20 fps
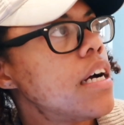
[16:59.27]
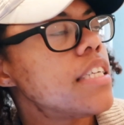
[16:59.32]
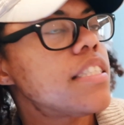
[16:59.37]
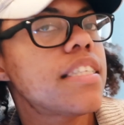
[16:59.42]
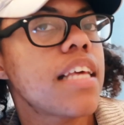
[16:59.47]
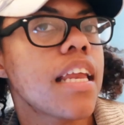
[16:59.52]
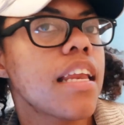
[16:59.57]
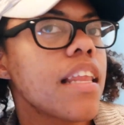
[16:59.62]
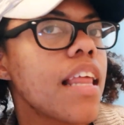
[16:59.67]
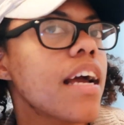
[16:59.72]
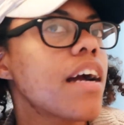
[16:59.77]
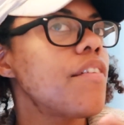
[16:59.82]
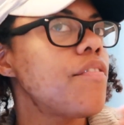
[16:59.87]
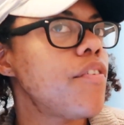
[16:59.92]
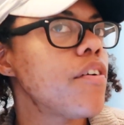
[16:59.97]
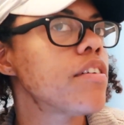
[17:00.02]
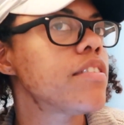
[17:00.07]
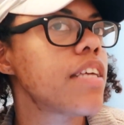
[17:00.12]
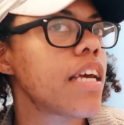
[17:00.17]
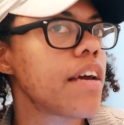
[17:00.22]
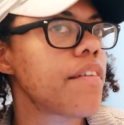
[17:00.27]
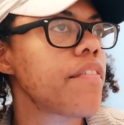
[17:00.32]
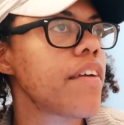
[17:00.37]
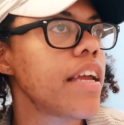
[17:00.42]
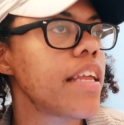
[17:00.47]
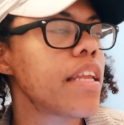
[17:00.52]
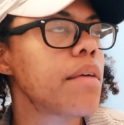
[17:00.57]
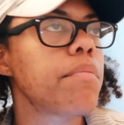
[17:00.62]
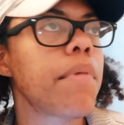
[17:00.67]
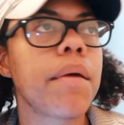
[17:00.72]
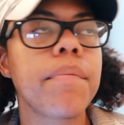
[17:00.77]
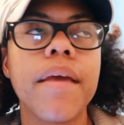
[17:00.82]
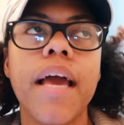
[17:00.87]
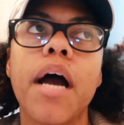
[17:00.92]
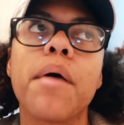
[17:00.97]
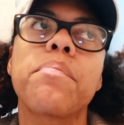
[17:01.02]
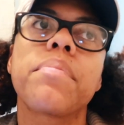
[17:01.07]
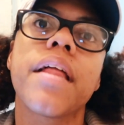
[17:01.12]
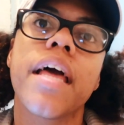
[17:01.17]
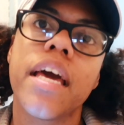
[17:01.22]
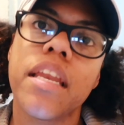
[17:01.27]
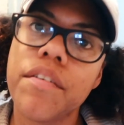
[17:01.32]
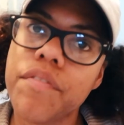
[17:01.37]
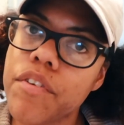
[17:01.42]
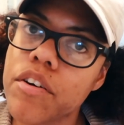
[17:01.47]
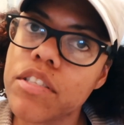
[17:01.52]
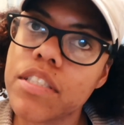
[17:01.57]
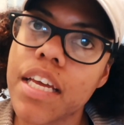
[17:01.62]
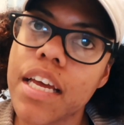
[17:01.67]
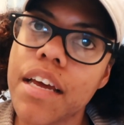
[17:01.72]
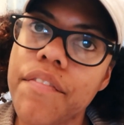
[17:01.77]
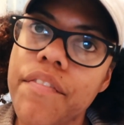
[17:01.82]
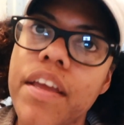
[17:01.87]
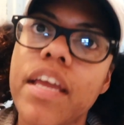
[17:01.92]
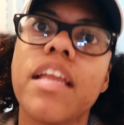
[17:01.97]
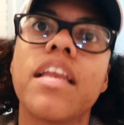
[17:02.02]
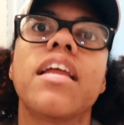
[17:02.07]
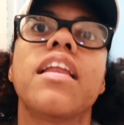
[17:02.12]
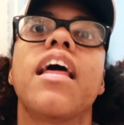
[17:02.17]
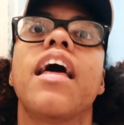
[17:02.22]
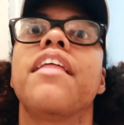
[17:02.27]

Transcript: Instead of like a full day of eating, maybe I plan a full day of eating